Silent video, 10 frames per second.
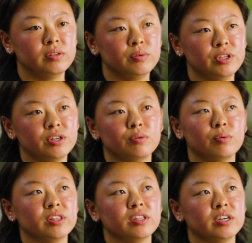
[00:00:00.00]
you know,
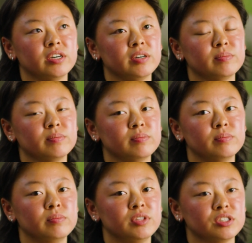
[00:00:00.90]
what
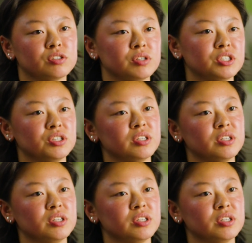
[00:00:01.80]
the screen should